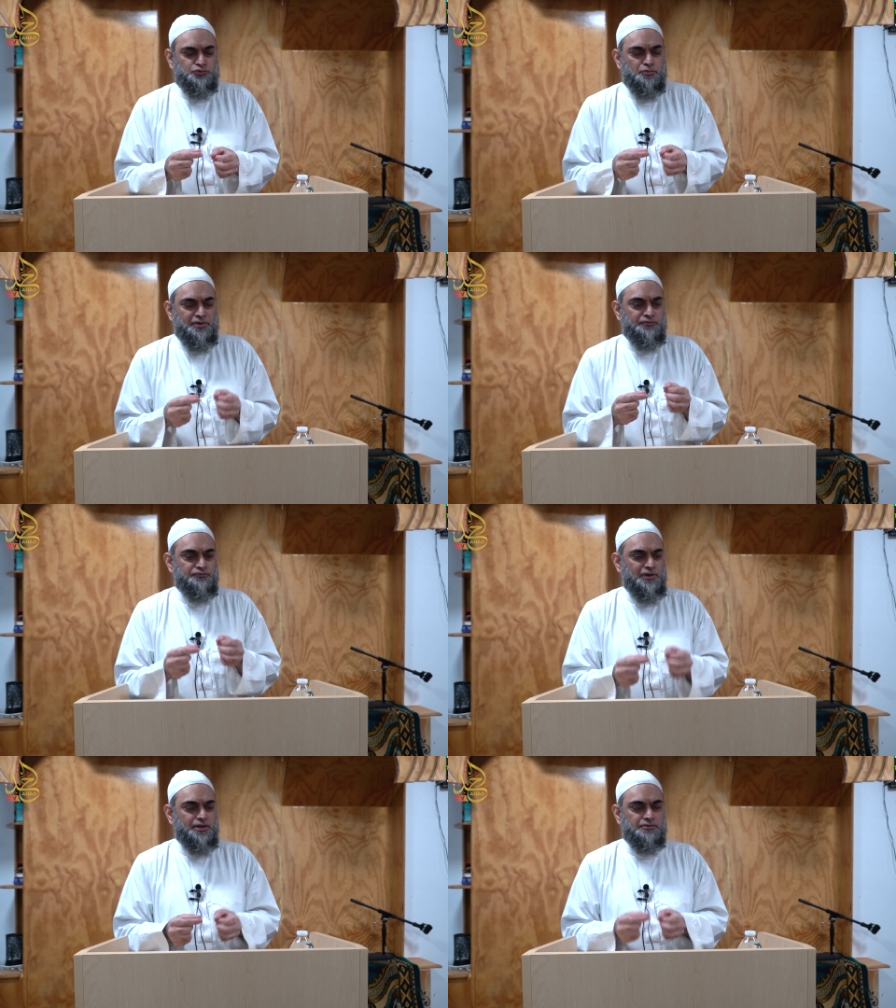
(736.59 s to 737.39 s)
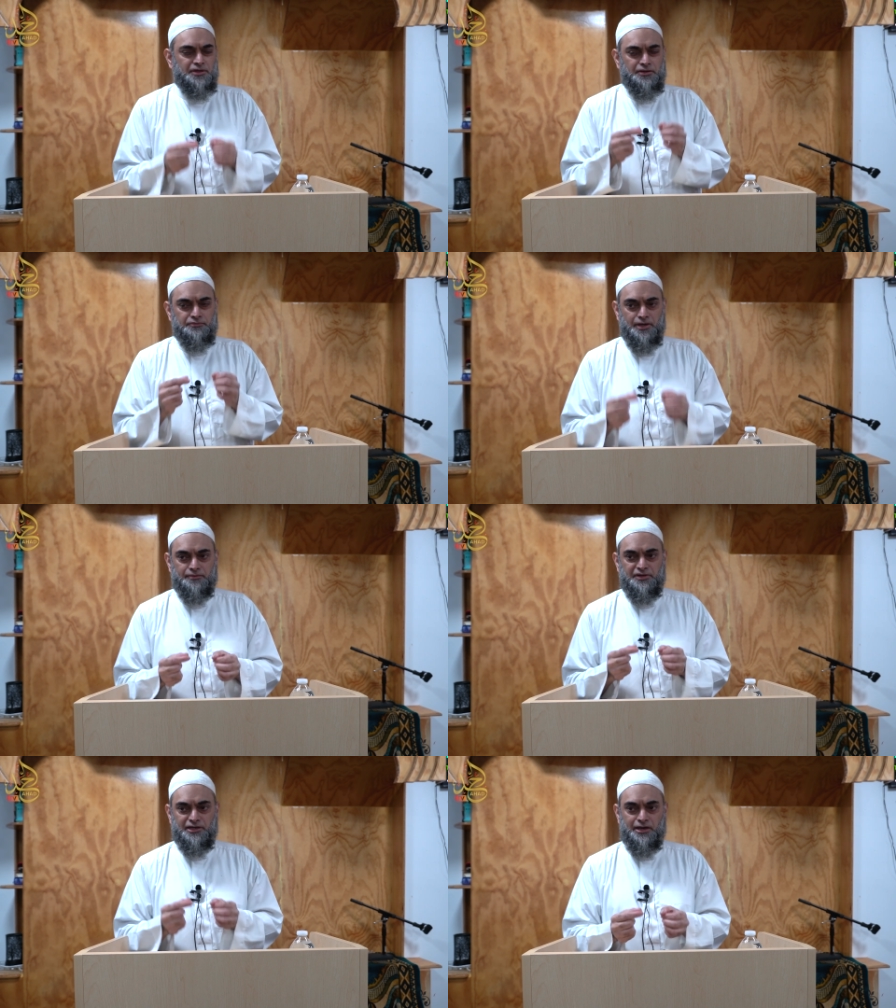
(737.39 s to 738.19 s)
to be
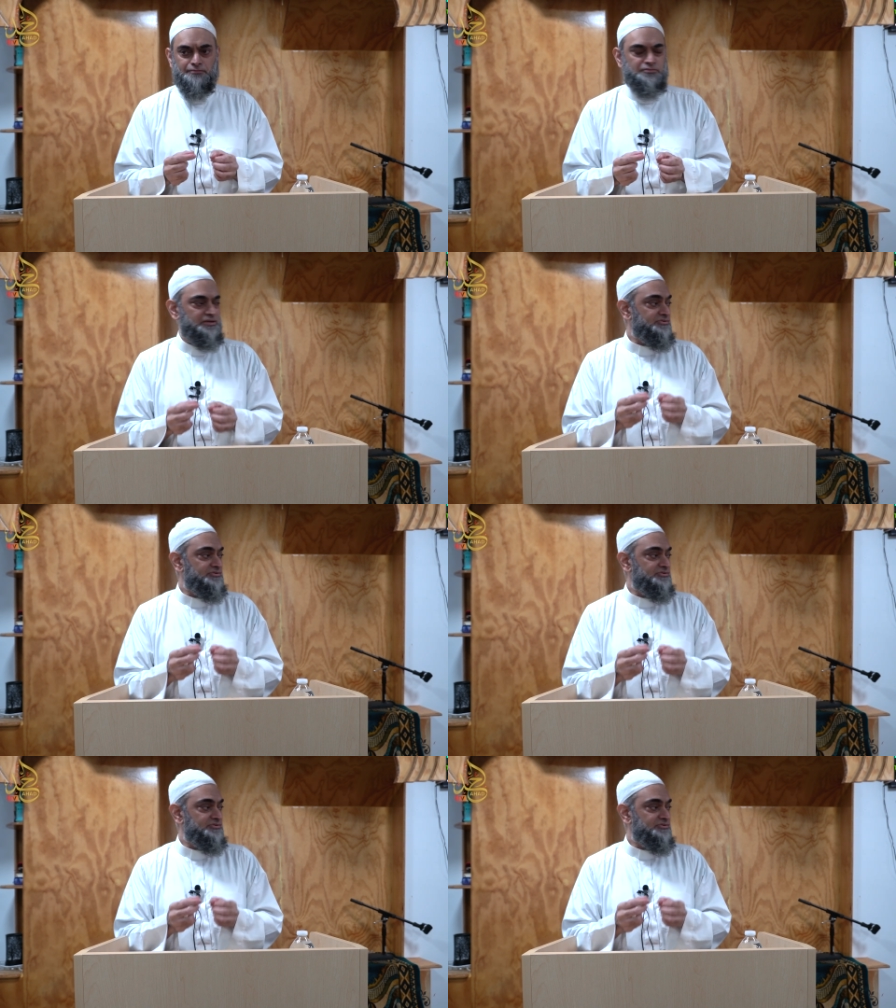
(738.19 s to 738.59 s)
very humble.